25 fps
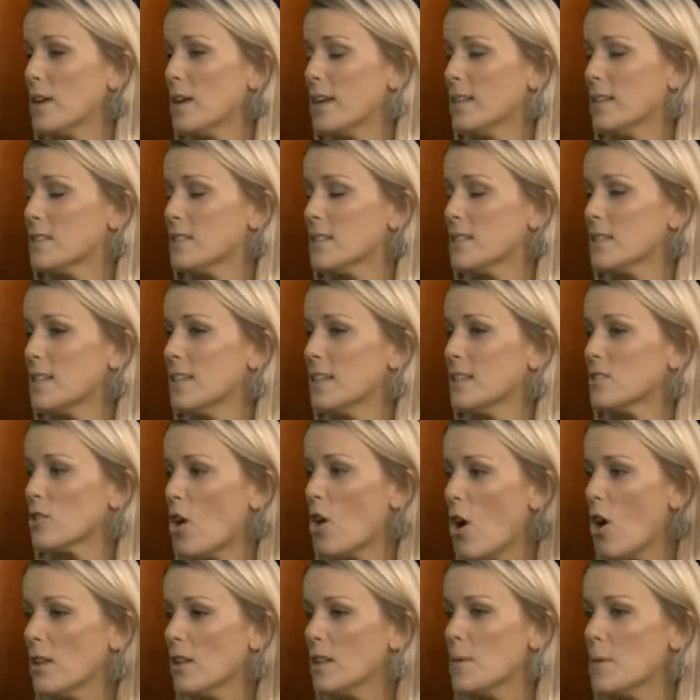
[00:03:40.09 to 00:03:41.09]
it's
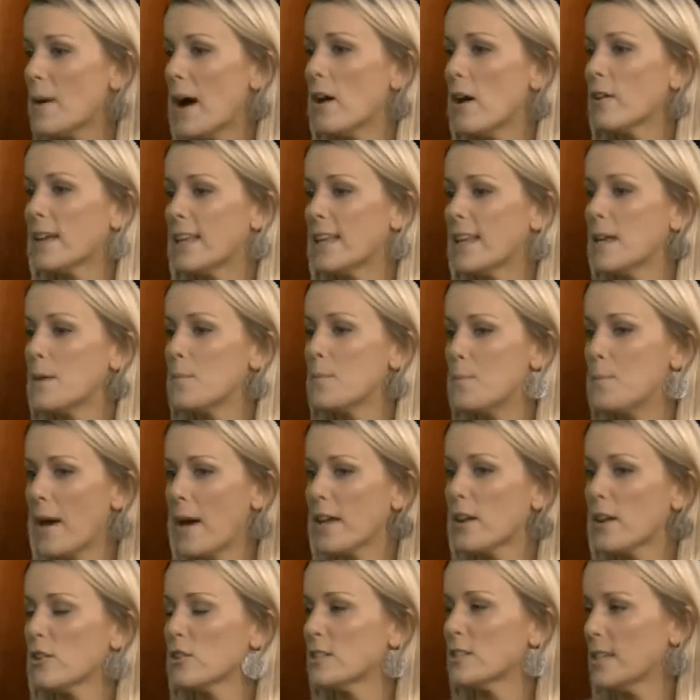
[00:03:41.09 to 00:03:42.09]
all about getting
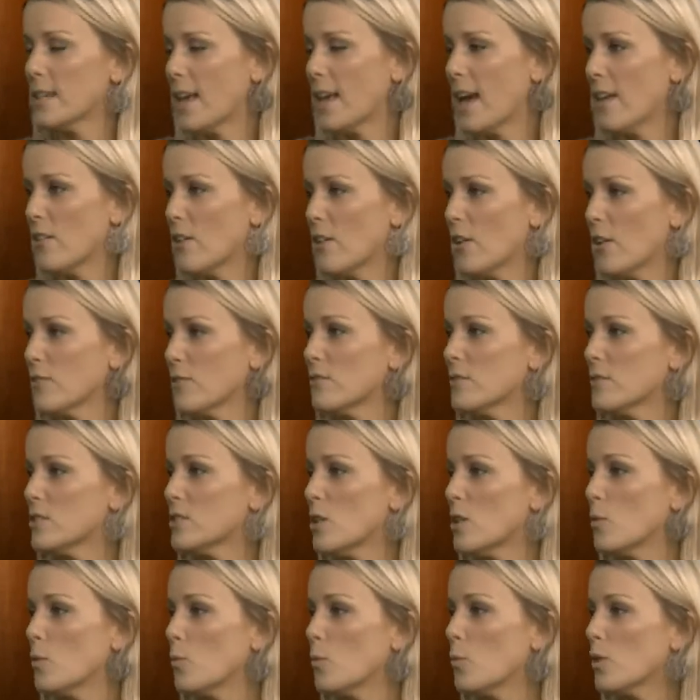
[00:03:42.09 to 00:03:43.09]
better together.
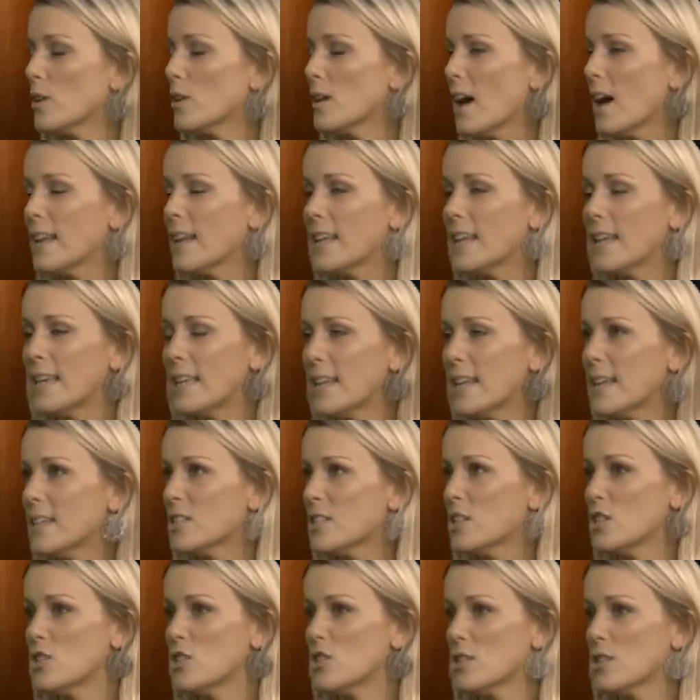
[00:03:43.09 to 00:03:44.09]
So we're not in
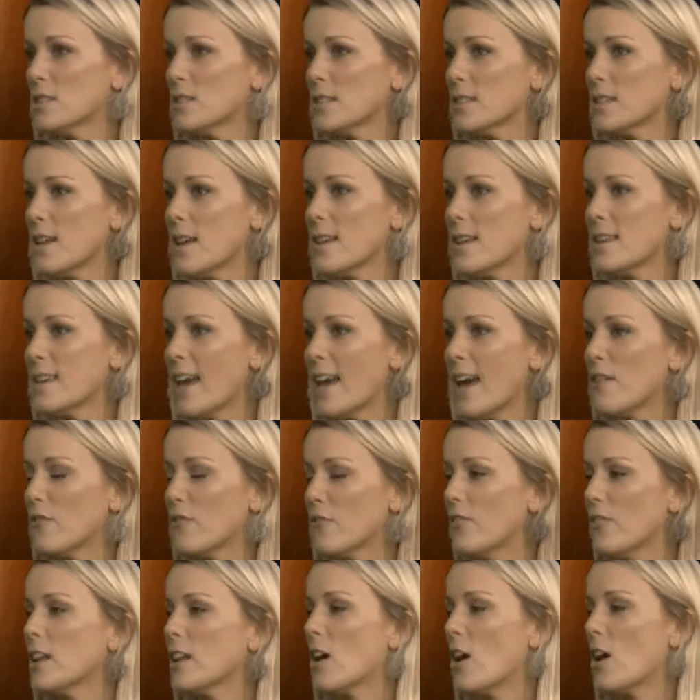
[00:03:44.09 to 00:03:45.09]
it to just get
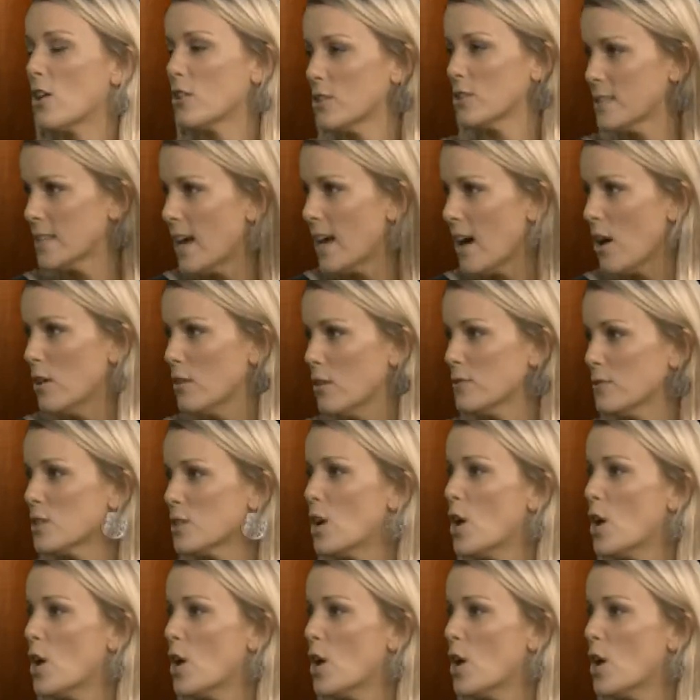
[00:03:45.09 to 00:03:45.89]
fit ourselves.